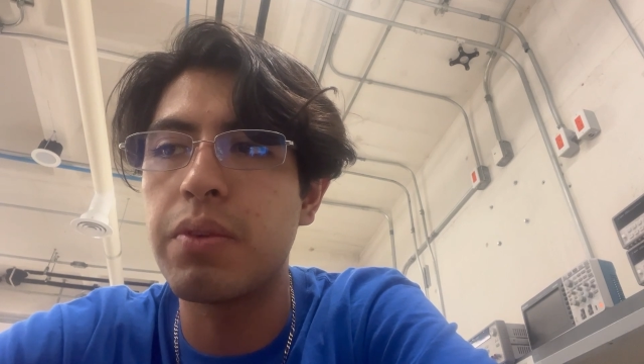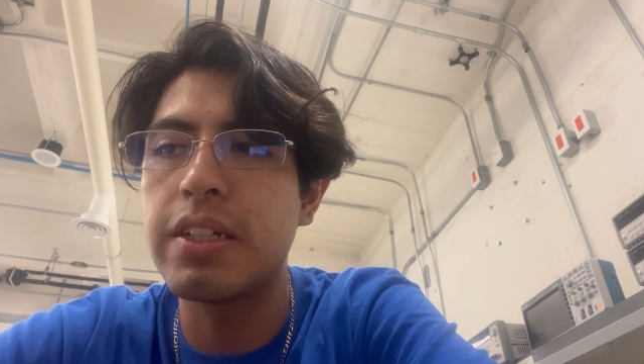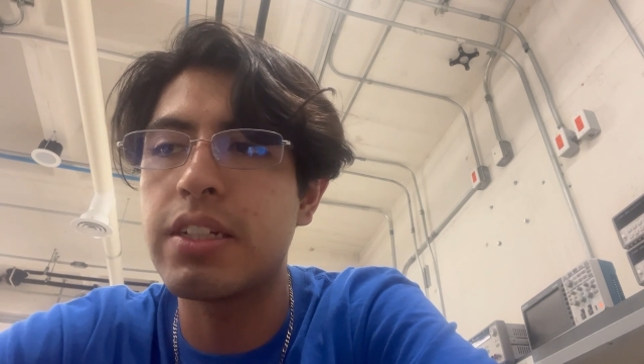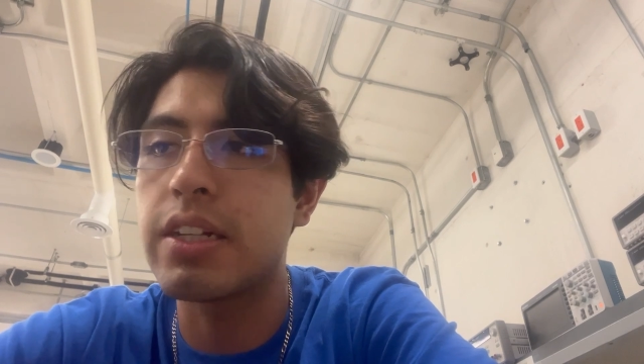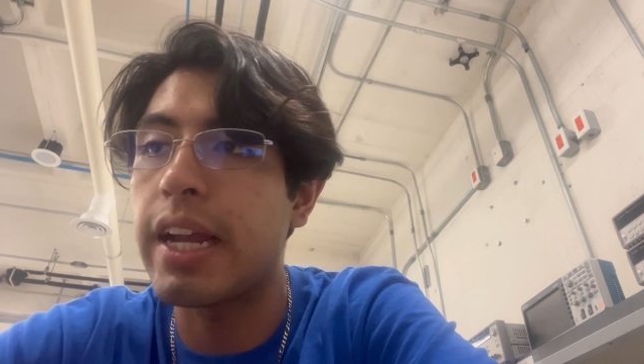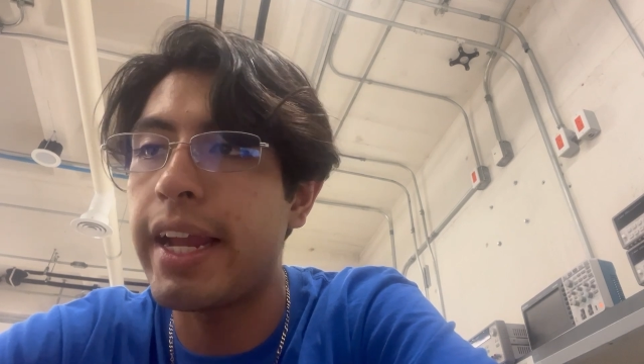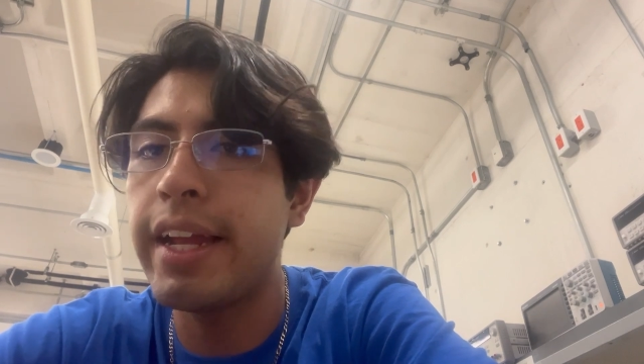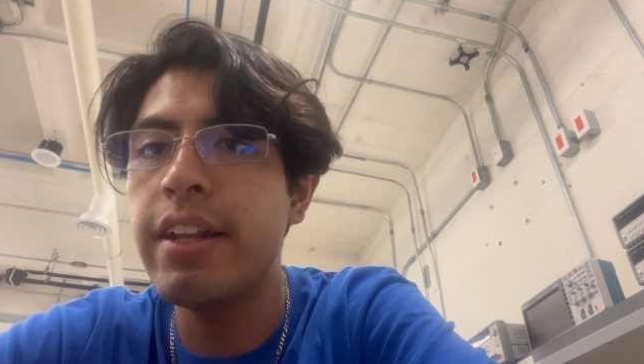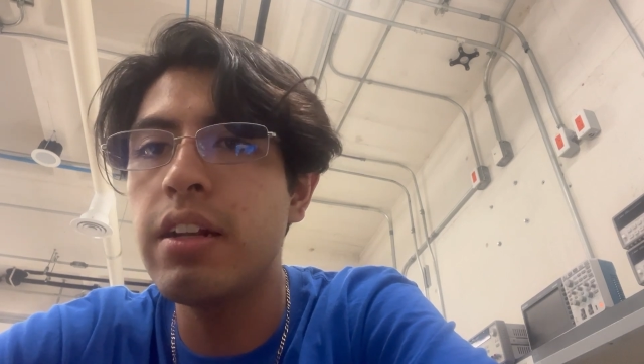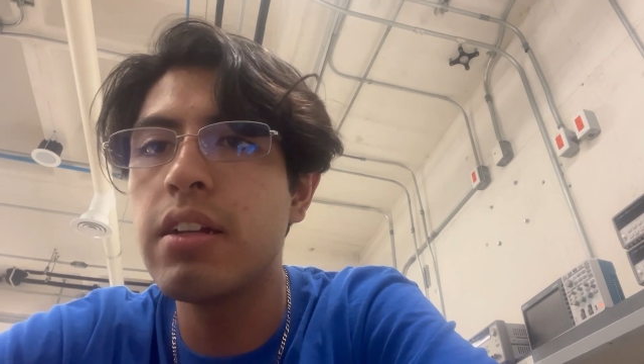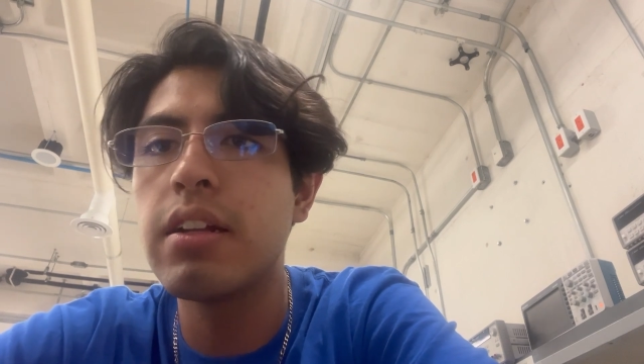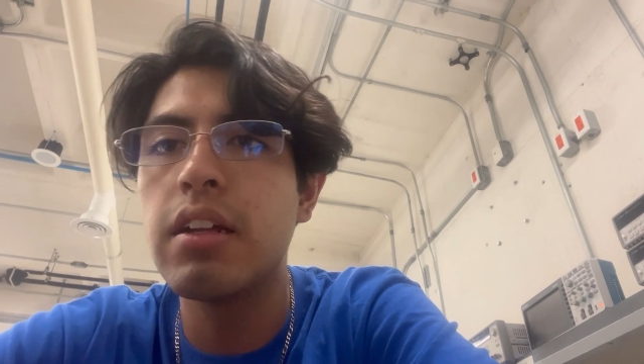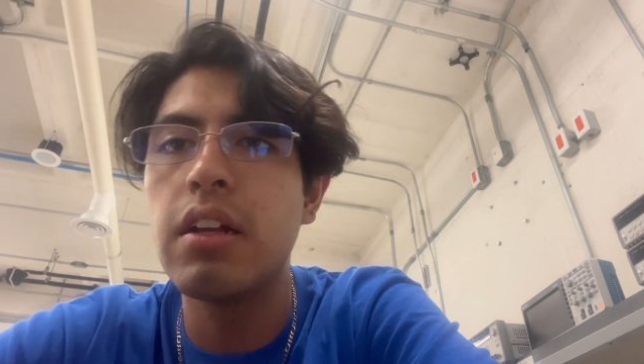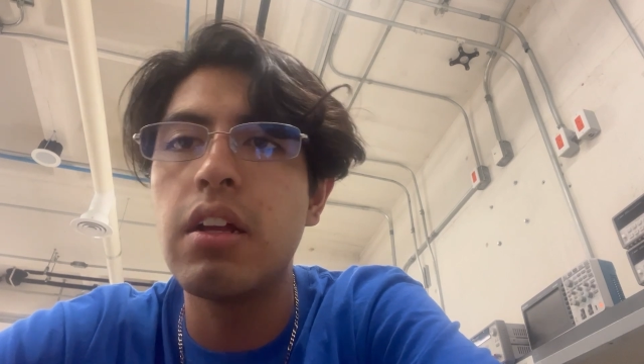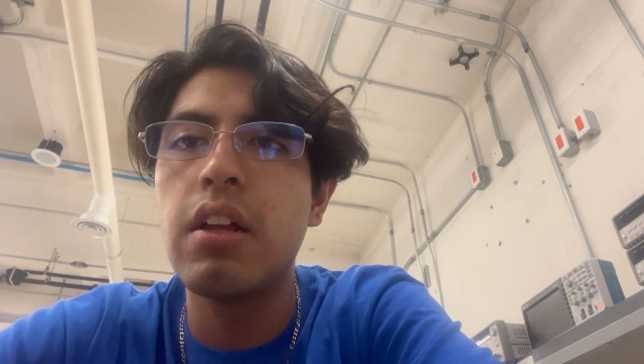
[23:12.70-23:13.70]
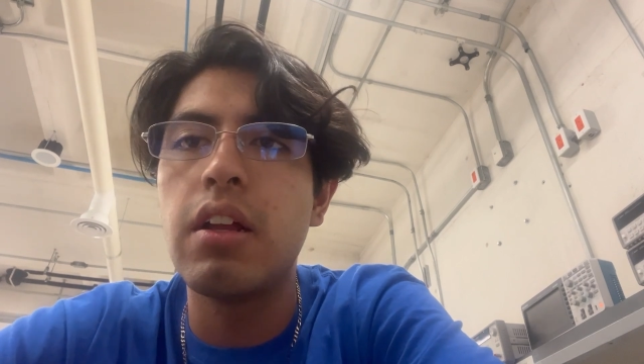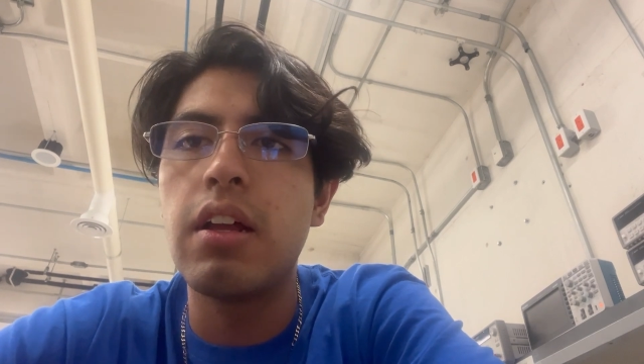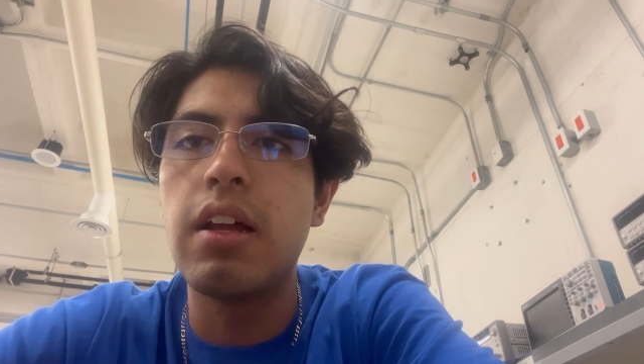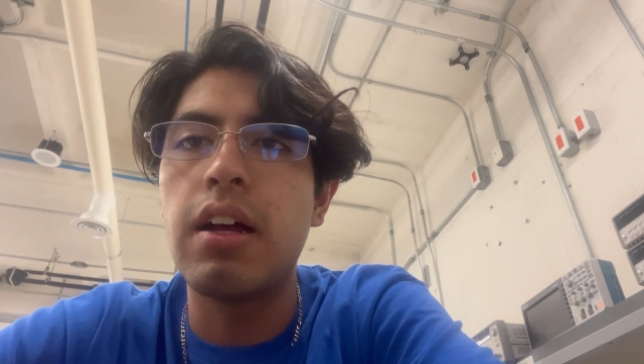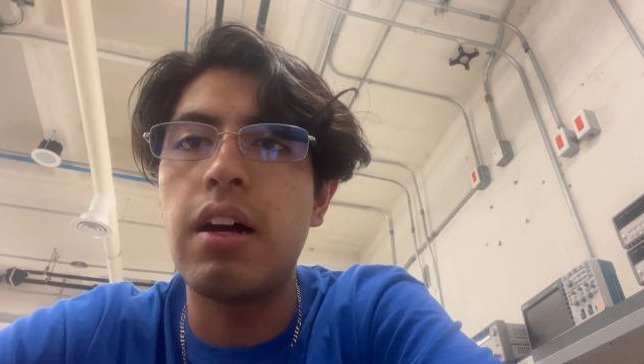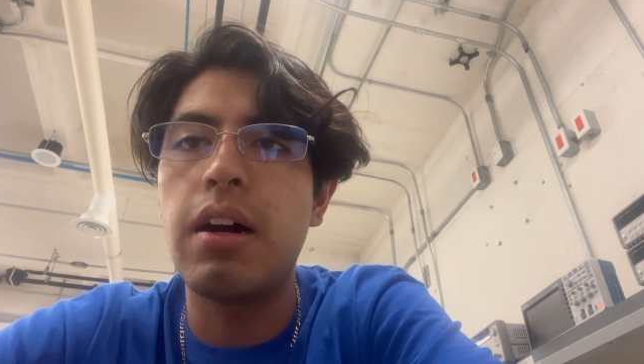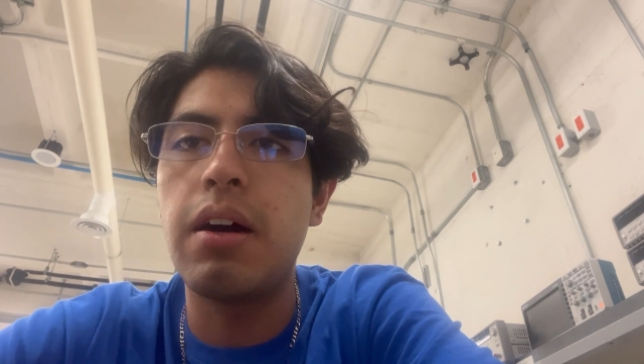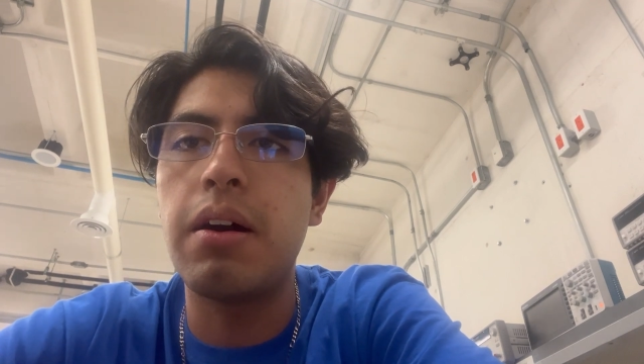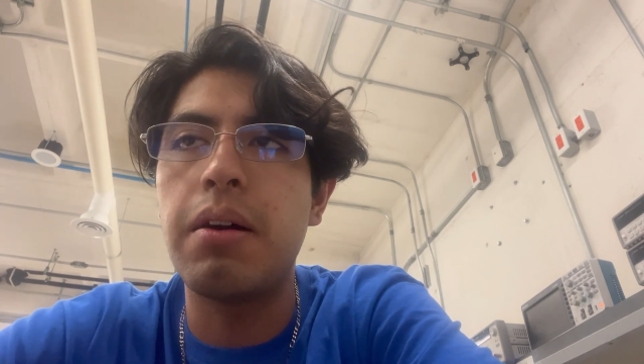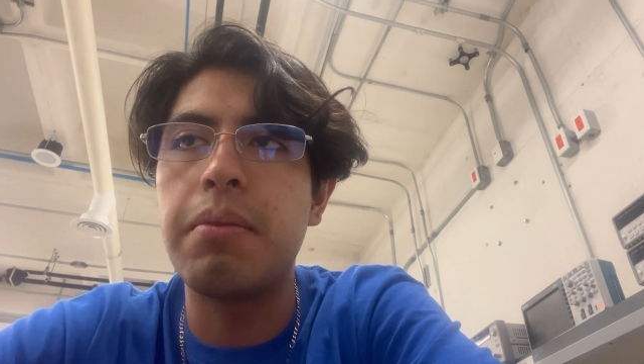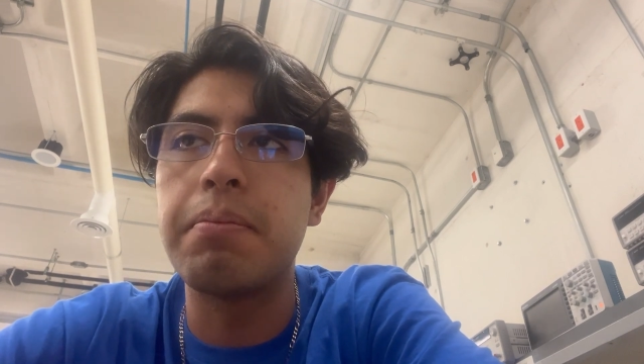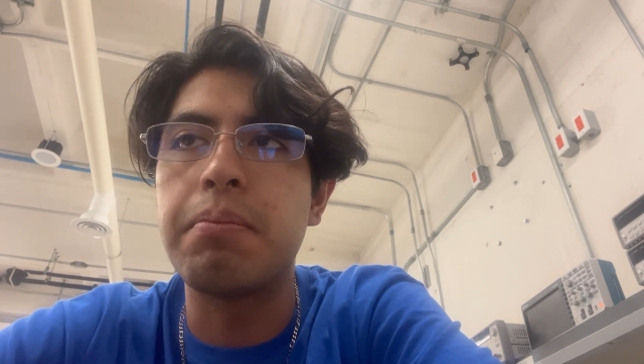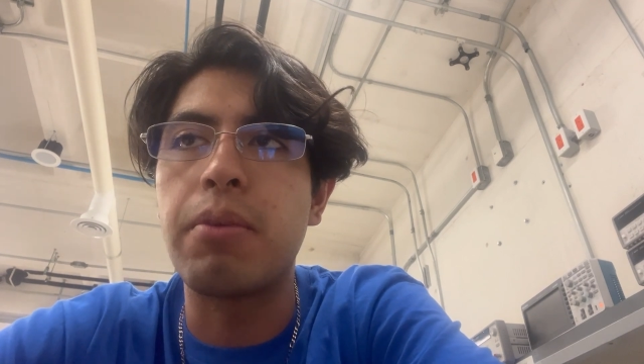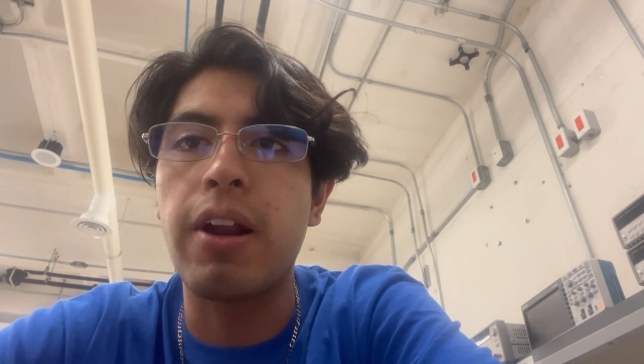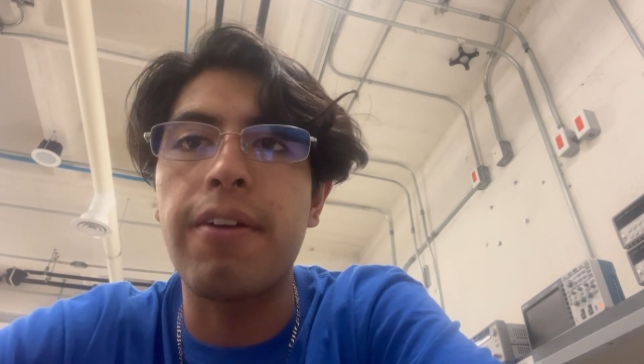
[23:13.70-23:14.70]
gain
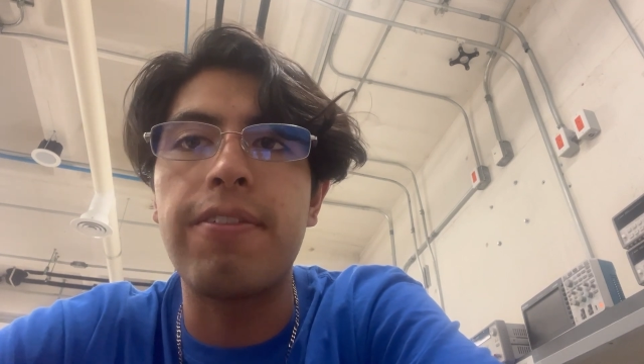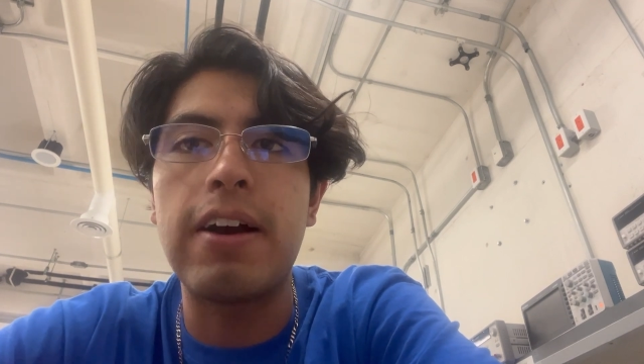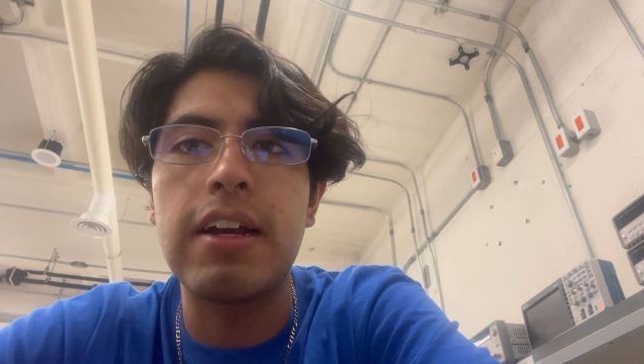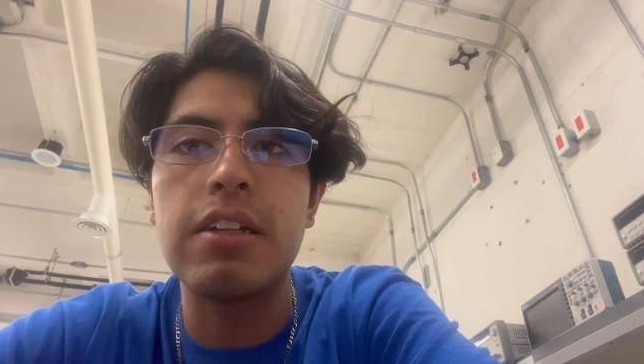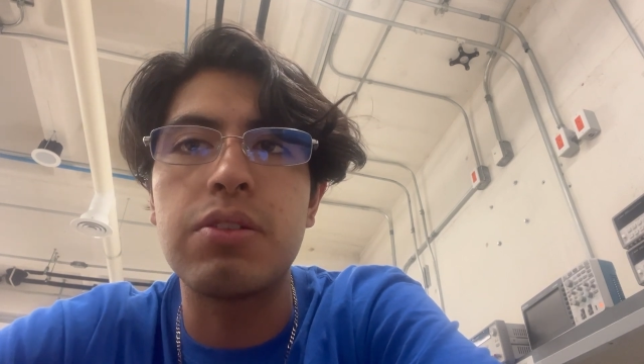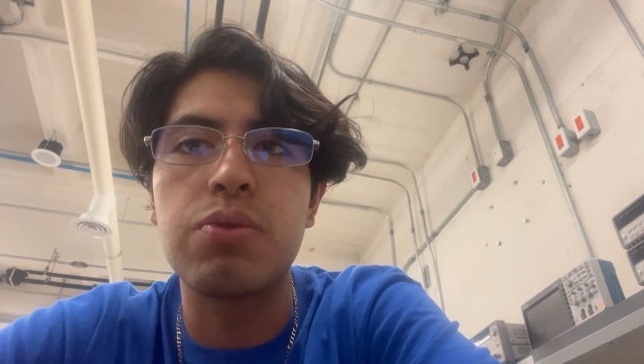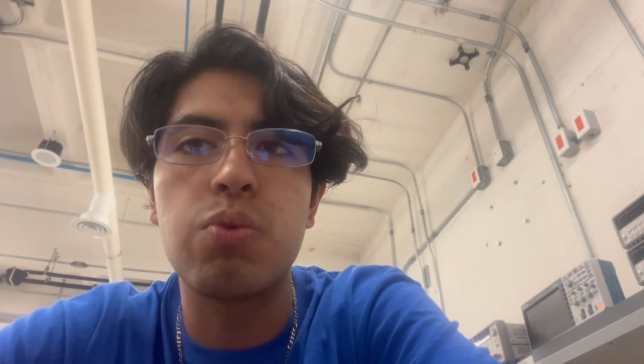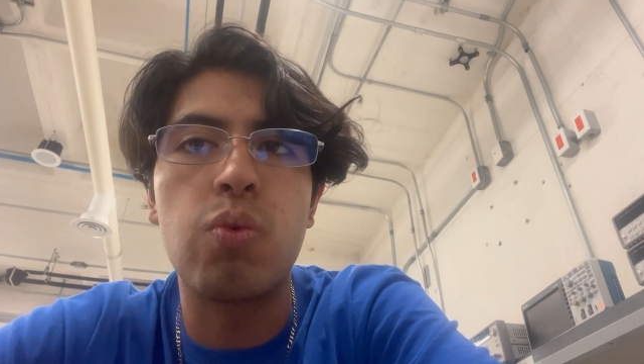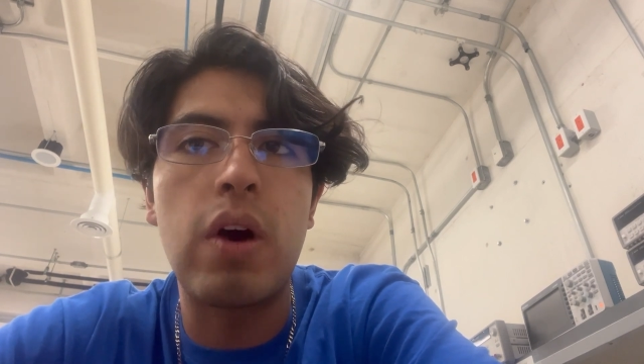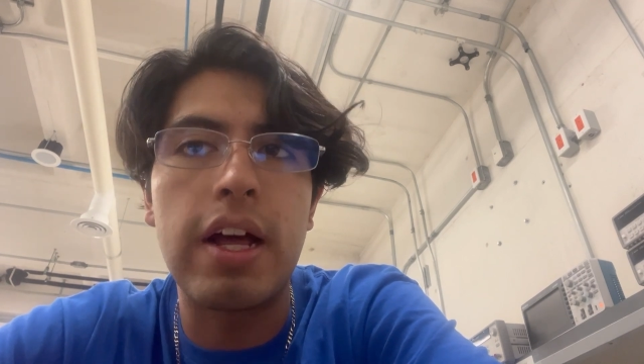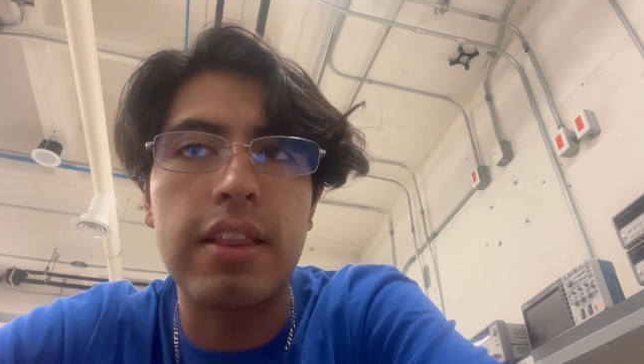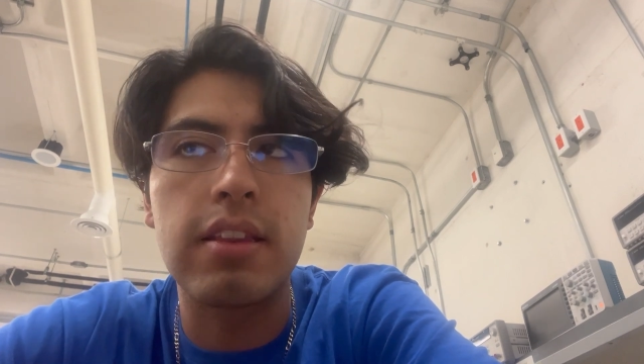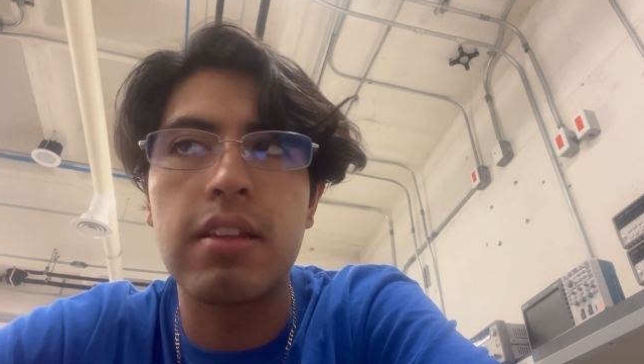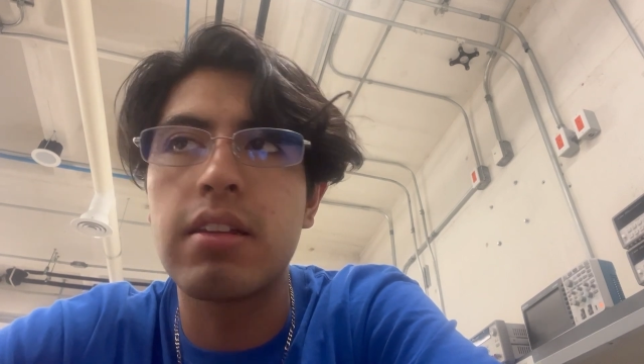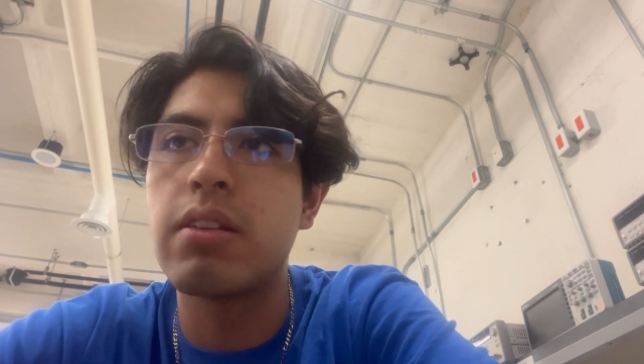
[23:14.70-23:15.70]
modifies what.